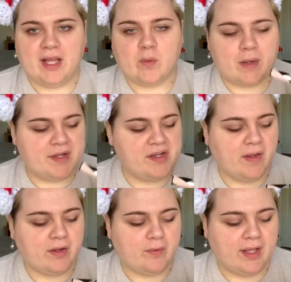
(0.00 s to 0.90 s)
is what I've been
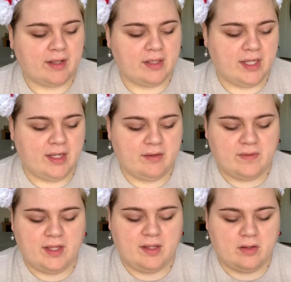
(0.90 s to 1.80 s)
using recently,
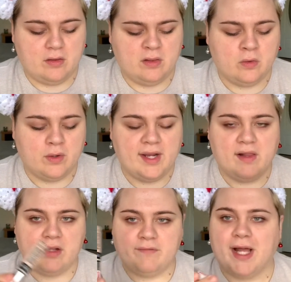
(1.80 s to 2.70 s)
the
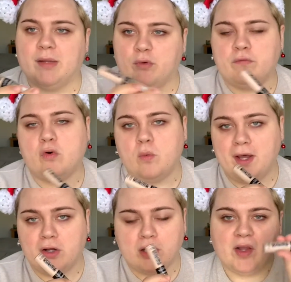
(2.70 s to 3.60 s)
L'Oreal Infallible Full
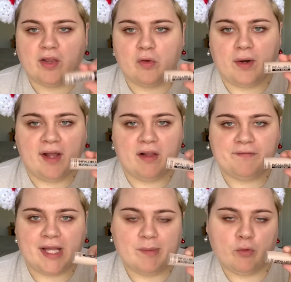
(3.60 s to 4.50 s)

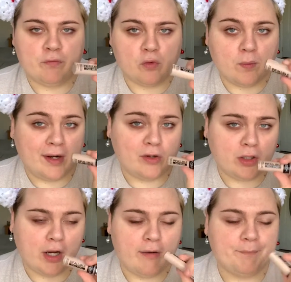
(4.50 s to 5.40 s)
Wear.
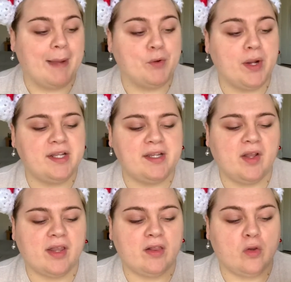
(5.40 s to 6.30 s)
I'm going to
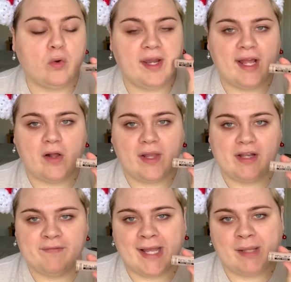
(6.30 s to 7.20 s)
use the L'Oreal
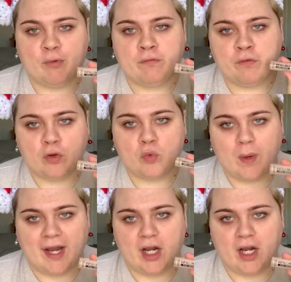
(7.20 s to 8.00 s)
Infallible Full Wear